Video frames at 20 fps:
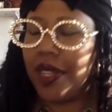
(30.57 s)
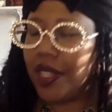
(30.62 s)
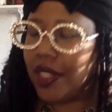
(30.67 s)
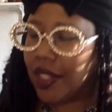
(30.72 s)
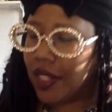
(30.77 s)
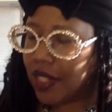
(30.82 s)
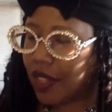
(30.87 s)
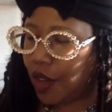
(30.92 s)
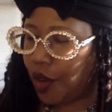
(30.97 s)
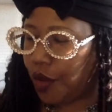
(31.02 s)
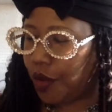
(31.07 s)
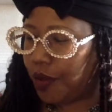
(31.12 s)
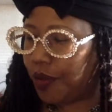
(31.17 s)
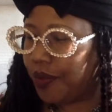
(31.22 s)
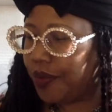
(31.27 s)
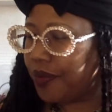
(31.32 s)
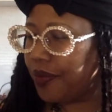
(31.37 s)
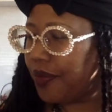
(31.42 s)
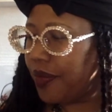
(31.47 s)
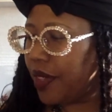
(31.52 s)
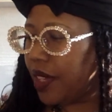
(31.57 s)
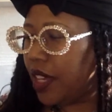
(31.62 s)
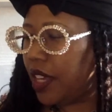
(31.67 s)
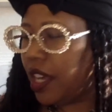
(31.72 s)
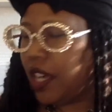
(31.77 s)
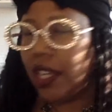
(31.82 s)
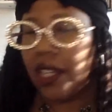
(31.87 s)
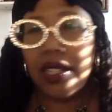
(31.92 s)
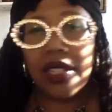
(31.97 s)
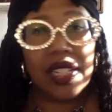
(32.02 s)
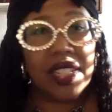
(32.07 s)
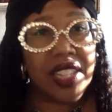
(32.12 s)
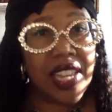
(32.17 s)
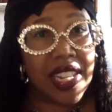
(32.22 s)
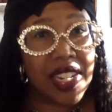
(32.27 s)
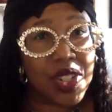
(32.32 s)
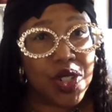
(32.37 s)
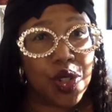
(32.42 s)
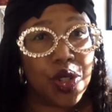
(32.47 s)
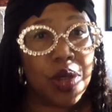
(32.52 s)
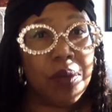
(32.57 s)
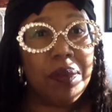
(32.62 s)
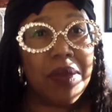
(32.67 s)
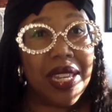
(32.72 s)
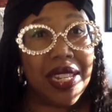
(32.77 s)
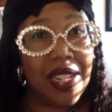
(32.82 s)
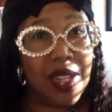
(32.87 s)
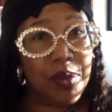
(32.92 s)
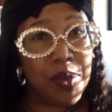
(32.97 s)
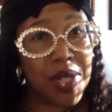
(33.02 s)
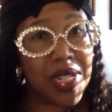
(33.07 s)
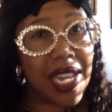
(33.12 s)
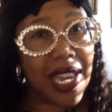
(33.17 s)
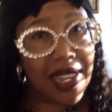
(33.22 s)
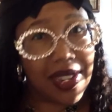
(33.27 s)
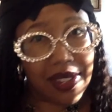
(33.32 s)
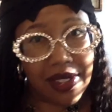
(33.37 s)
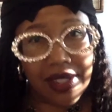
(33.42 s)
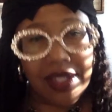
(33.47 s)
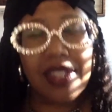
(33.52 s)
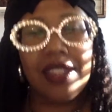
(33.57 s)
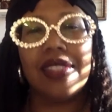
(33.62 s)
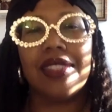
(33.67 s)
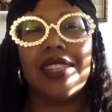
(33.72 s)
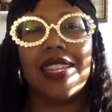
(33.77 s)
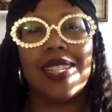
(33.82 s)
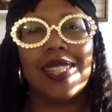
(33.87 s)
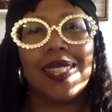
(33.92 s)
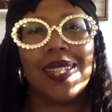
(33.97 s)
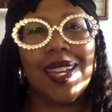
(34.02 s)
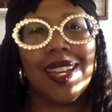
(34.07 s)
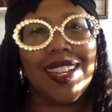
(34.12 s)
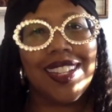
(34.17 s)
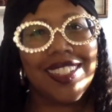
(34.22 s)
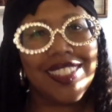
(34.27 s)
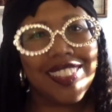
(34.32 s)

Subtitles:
So, let's get into the meat and potatoes, as they say.